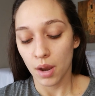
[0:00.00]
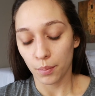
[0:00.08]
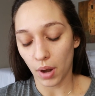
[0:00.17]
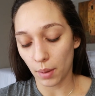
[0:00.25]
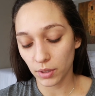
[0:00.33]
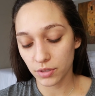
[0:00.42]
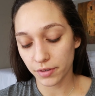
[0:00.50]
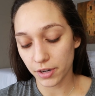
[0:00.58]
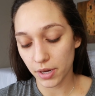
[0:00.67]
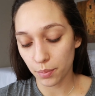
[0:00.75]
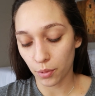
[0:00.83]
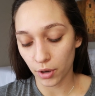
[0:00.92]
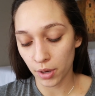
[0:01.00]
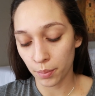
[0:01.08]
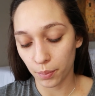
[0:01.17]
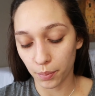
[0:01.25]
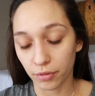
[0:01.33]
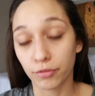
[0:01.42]
Primer is very
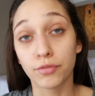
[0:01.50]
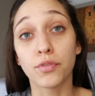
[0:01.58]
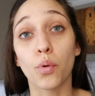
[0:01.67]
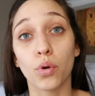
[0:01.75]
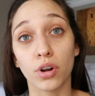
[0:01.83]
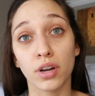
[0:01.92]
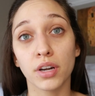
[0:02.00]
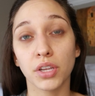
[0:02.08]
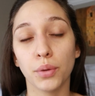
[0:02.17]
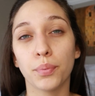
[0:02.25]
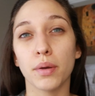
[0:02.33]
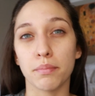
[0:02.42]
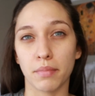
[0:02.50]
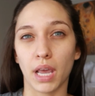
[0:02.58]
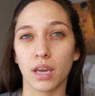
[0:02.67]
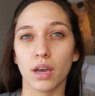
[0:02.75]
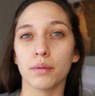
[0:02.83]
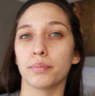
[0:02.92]
important before you put
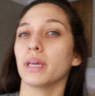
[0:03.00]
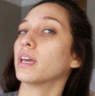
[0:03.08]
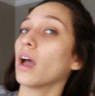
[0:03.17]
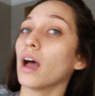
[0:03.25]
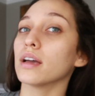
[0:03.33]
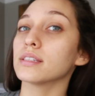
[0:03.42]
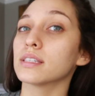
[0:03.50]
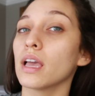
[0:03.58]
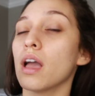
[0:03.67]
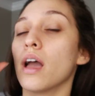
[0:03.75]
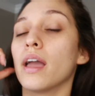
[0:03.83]
makeup because